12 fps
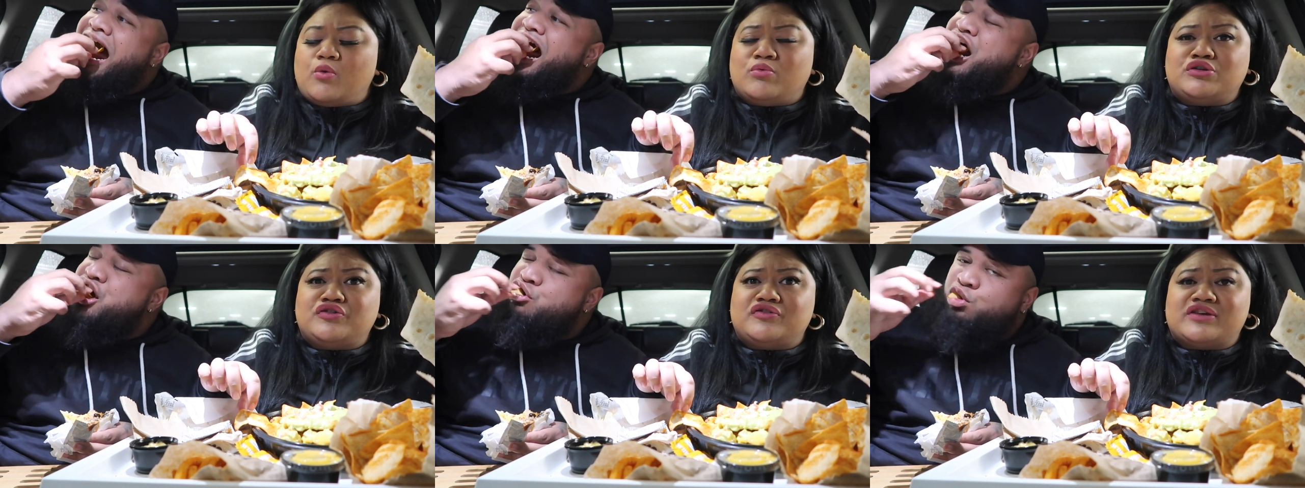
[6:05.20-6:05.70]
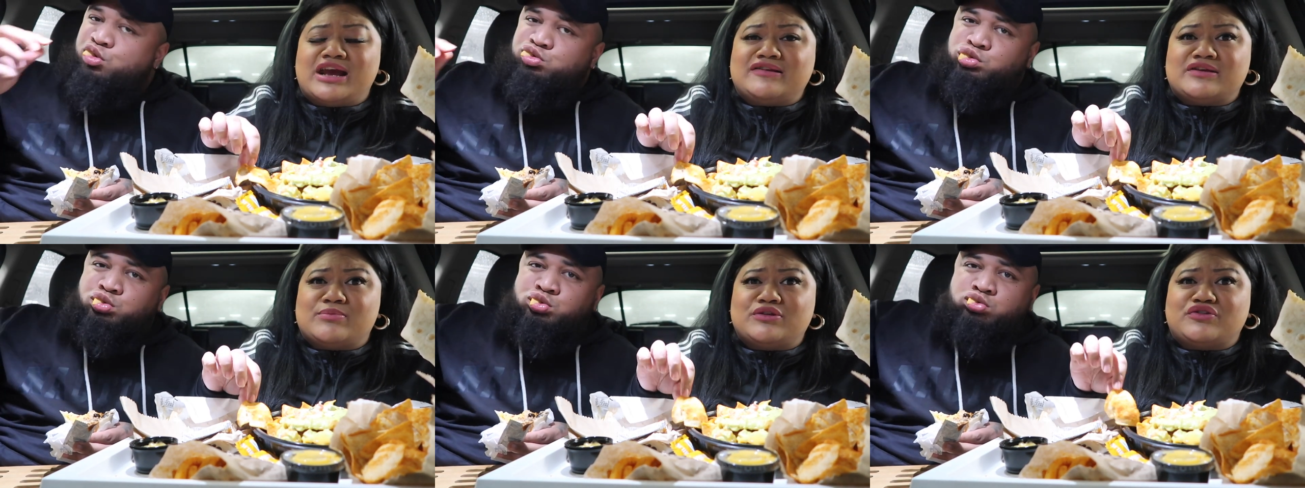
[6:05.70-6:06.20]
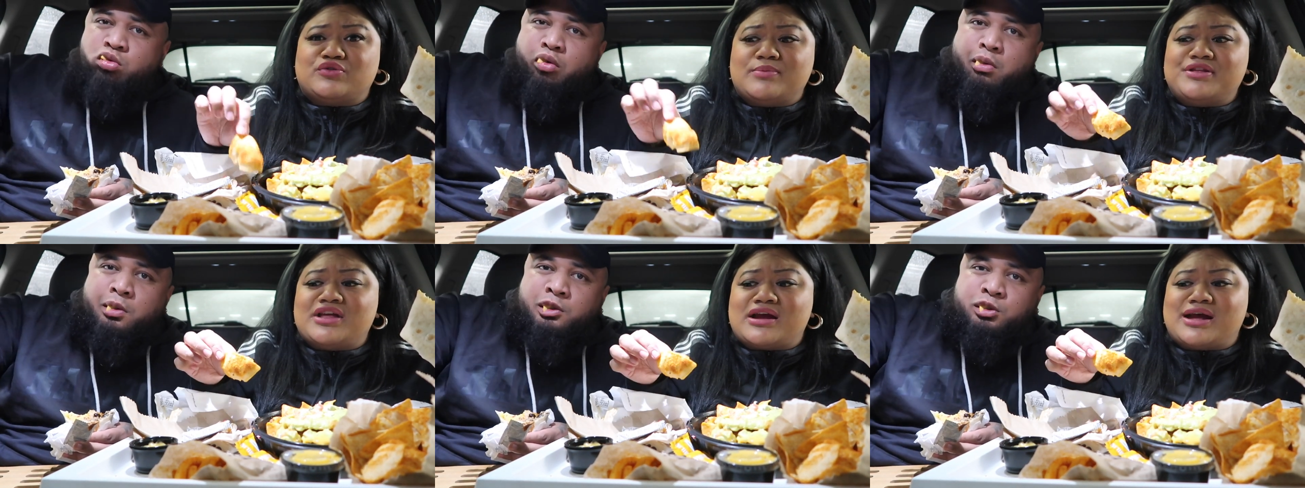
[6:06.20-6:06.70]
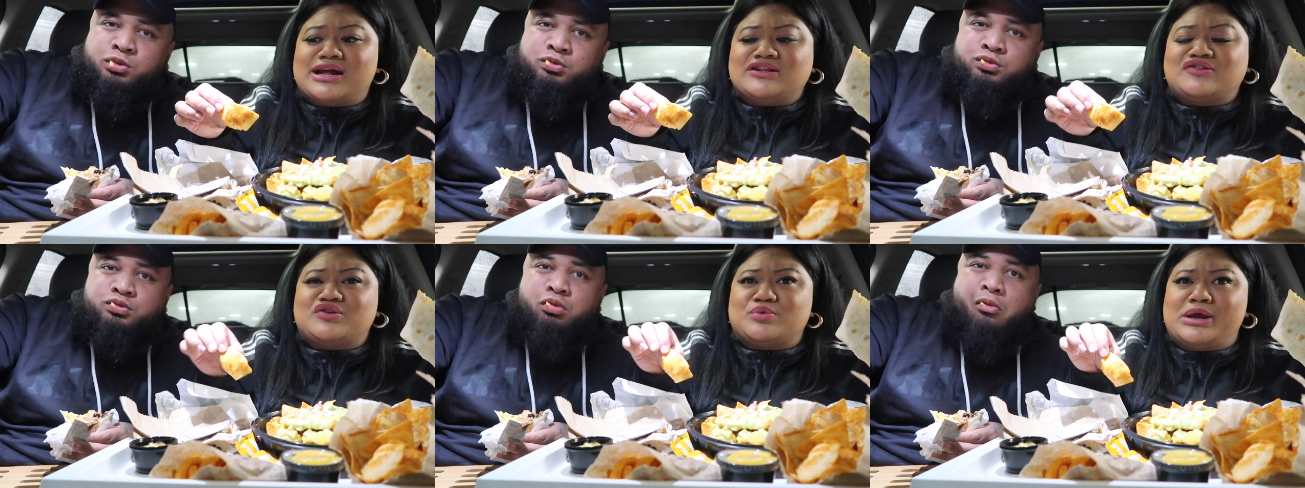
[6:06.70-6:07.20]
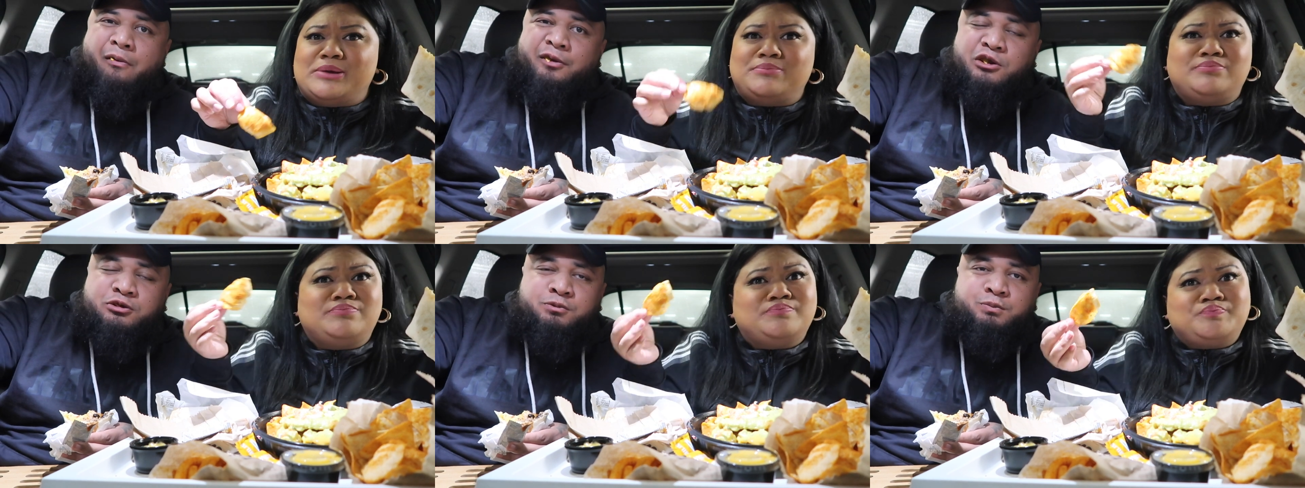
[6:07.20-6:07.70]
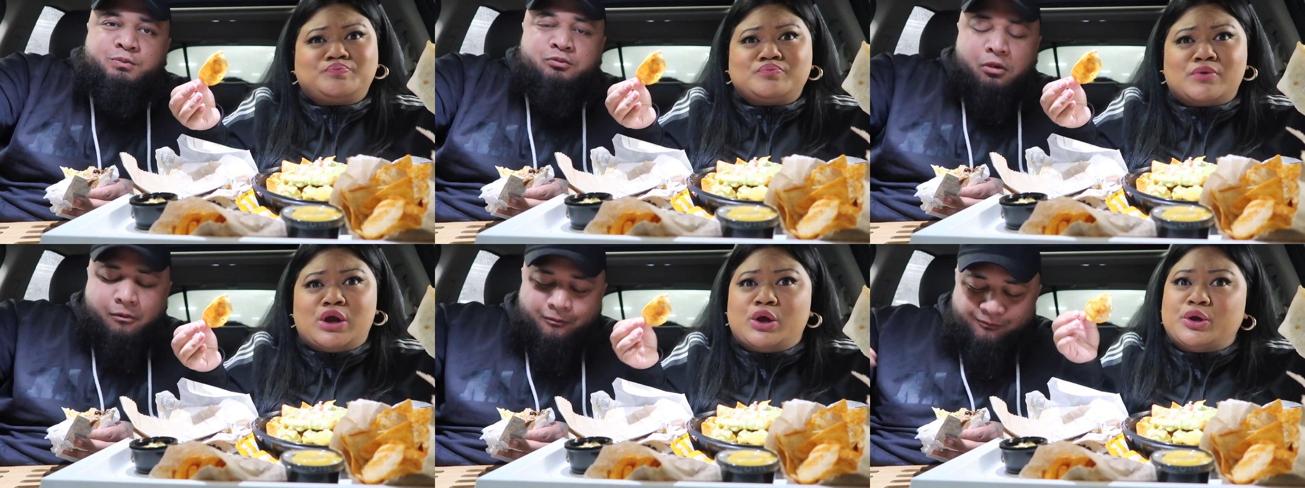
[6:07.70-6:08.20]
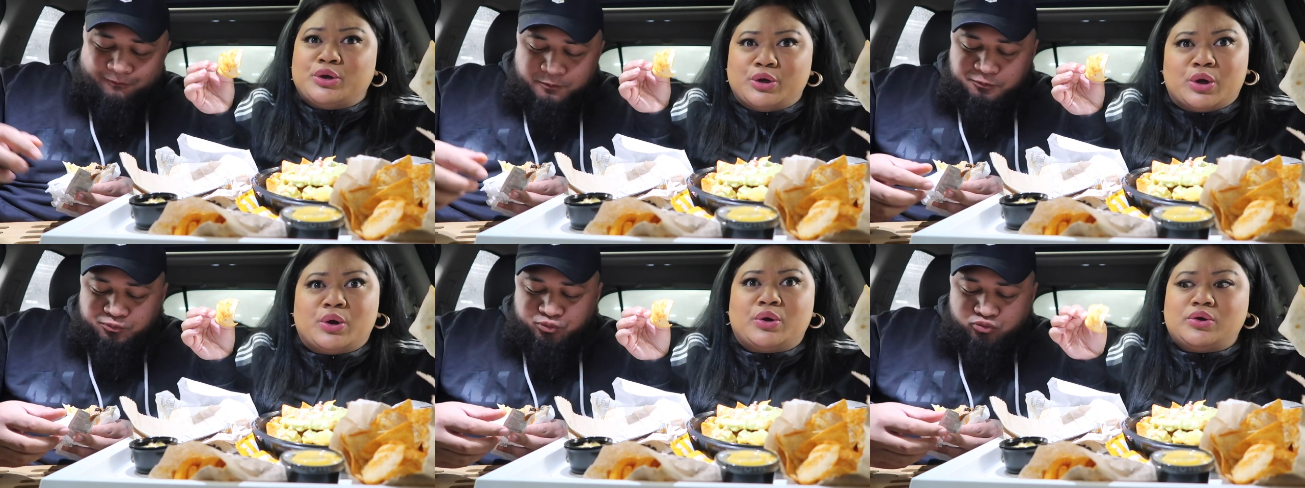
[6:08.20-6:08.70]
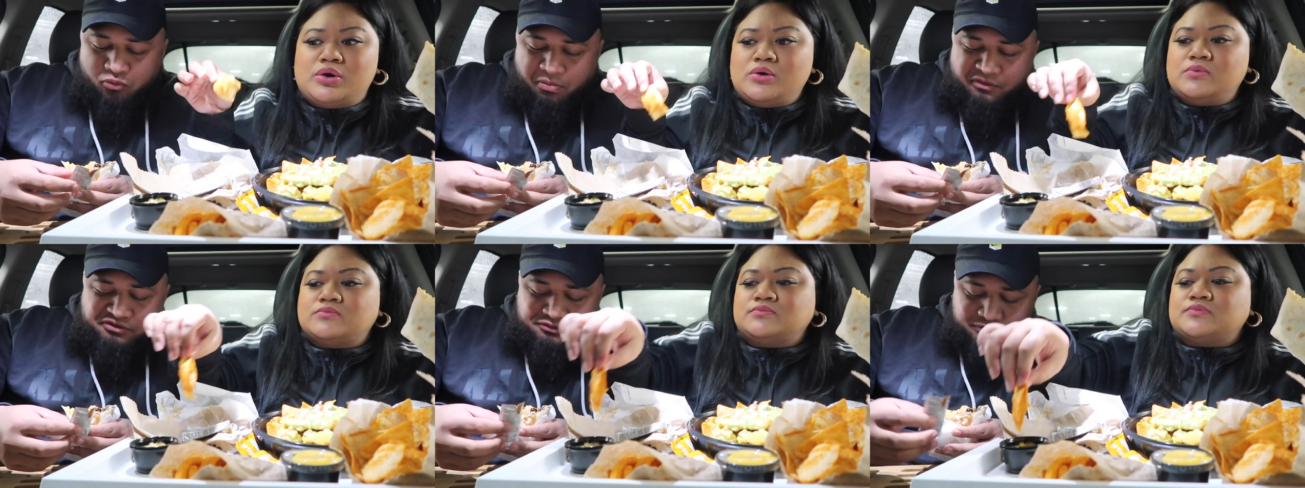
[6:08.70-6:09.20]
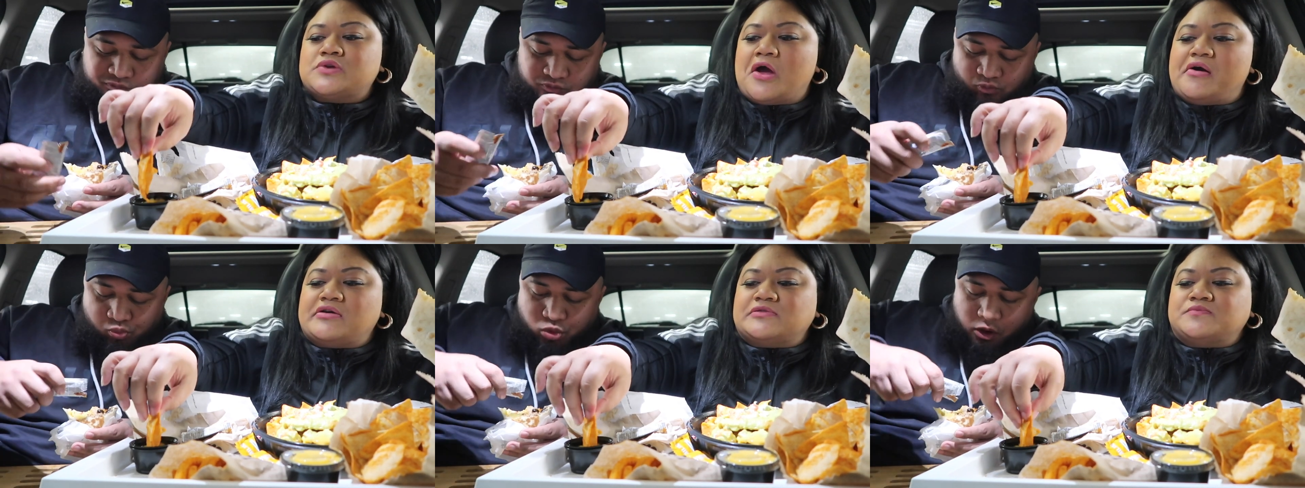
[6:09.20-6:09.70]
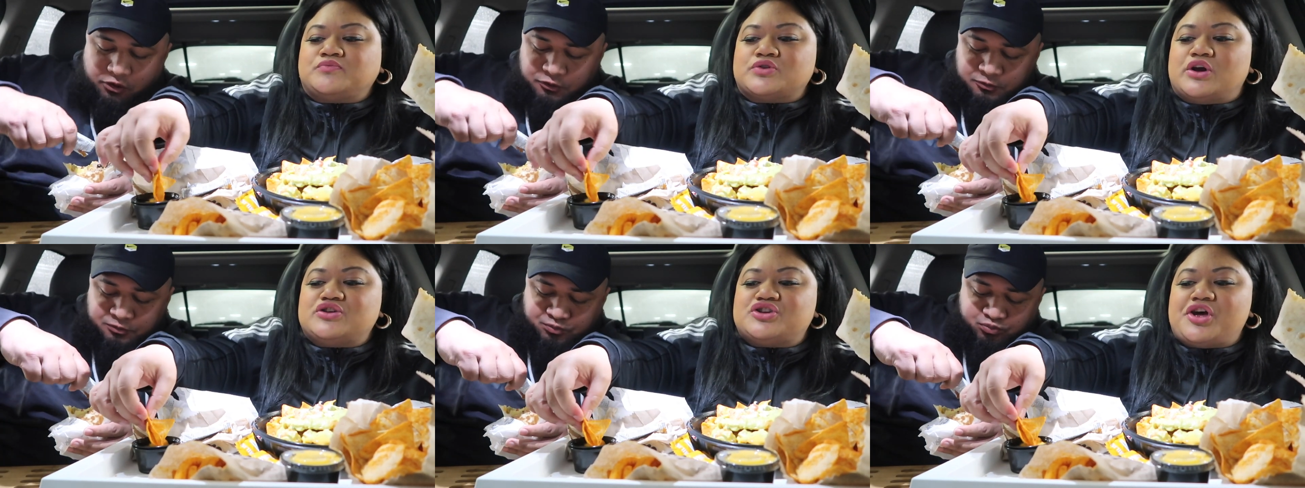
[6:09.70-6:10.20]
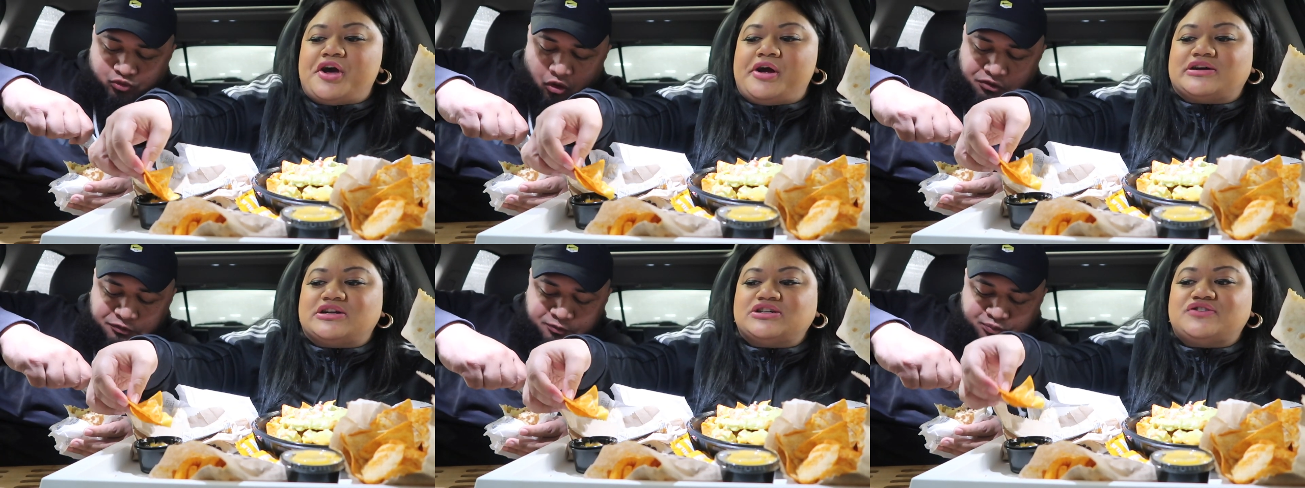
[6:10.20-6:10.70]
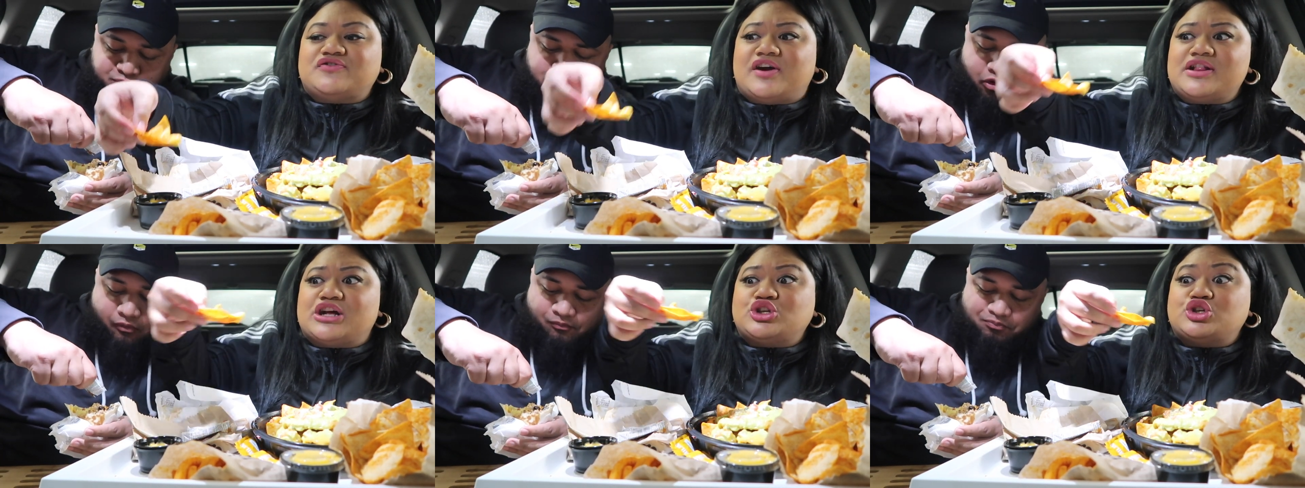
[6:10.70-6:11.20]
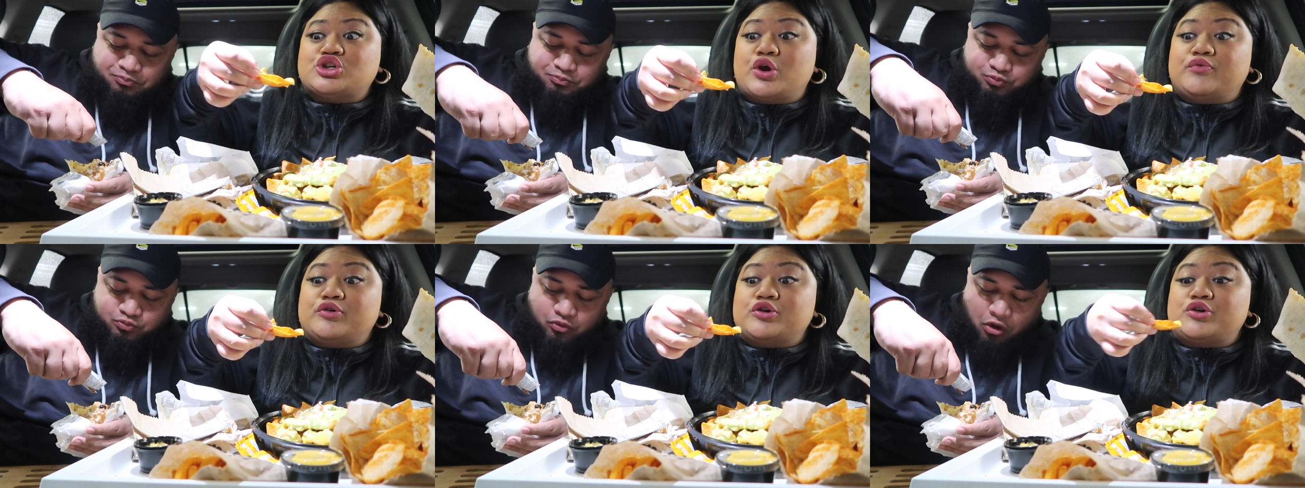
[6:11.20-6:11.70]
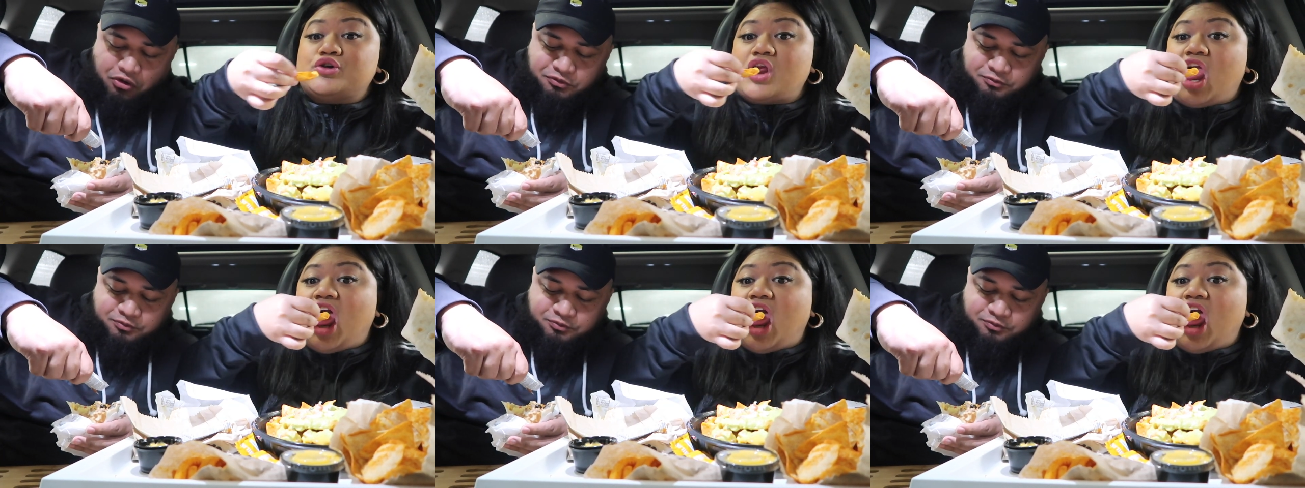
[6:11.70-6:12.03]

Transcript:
Speaker 1: Would you take someone swimming that can't swim? No. So I just find that so rude.